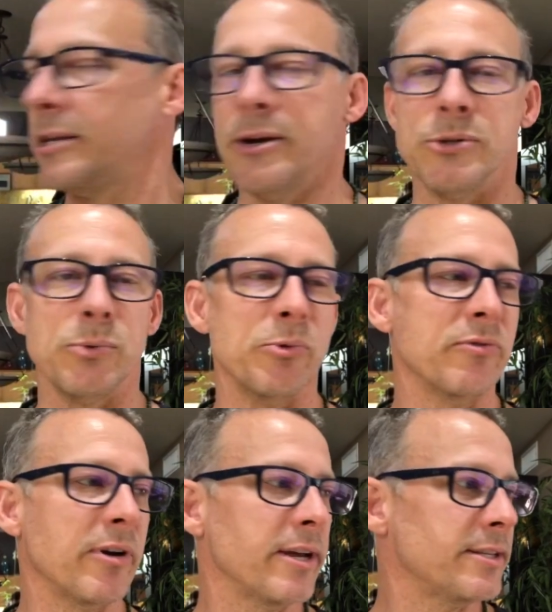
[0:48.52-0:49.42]
Now, as we
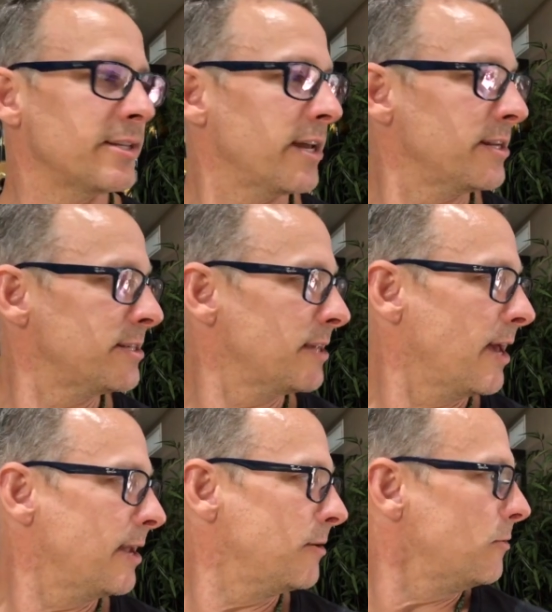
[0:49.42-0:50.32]
move our head side to
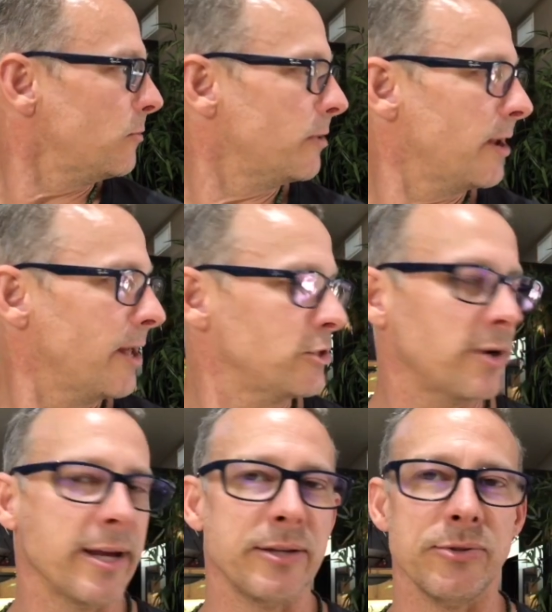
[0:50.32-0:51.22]
side, we're not
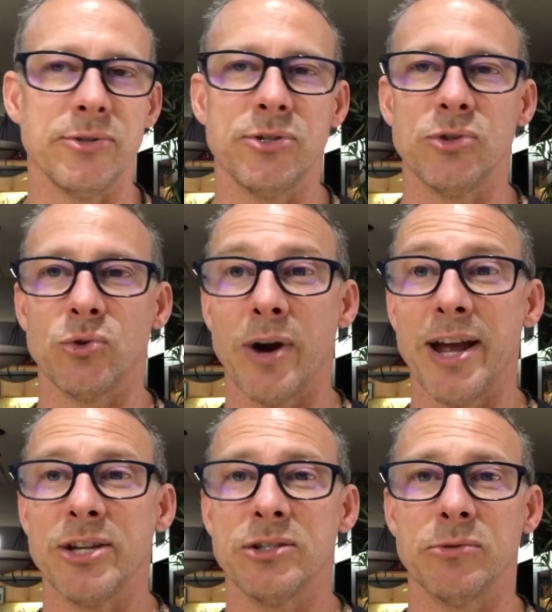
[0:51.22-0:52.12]
trying to
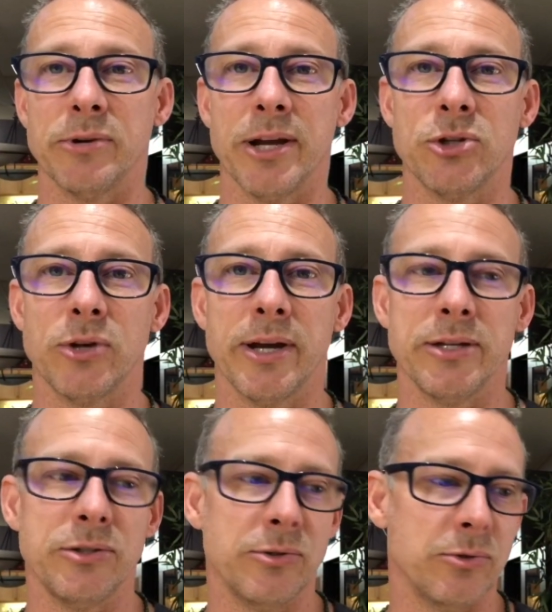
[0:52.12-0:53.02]
stretch. We're not
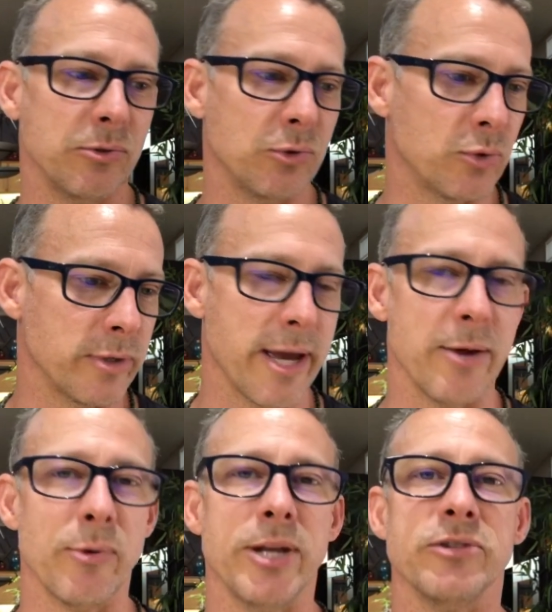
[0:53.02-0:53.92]
trying to
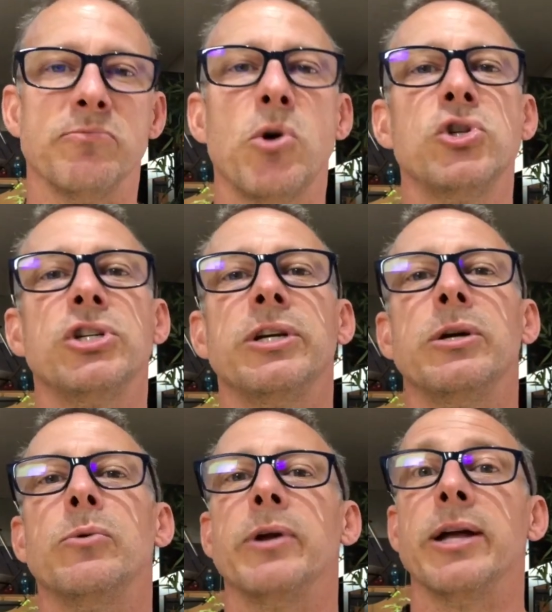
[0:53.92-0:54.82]
create range of
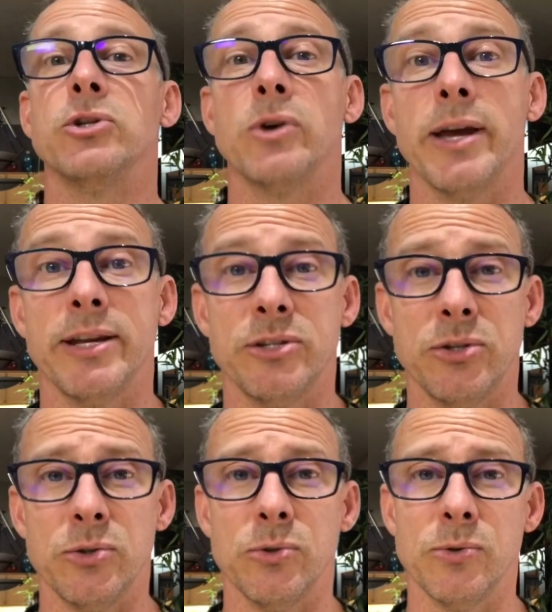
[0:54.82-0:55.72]
motion. We're not trying
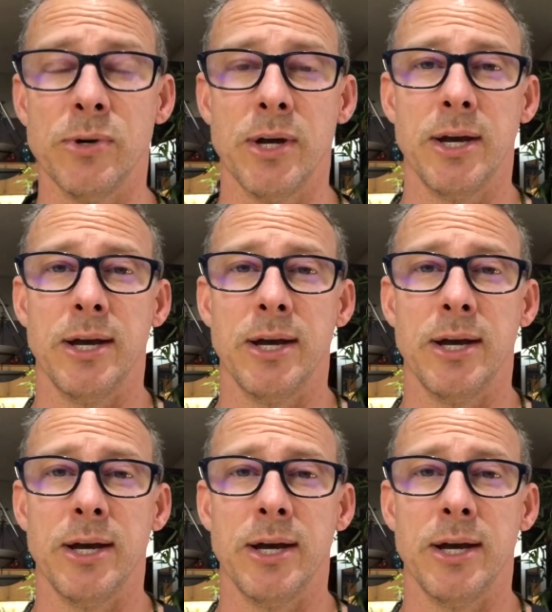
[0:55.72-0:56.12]
to